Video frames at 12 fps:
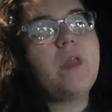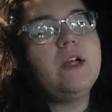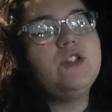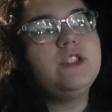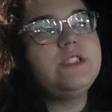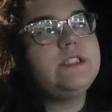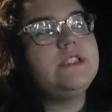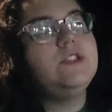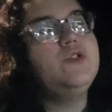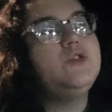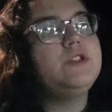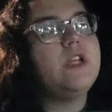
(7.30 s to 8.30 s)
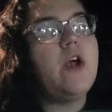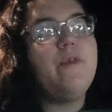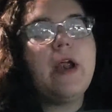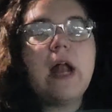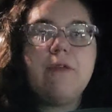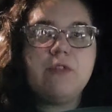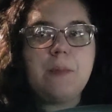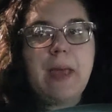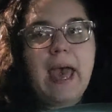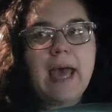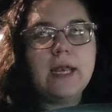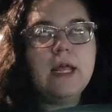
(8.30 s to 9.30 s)
just to start right off the
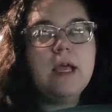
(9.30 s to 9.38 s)
bat,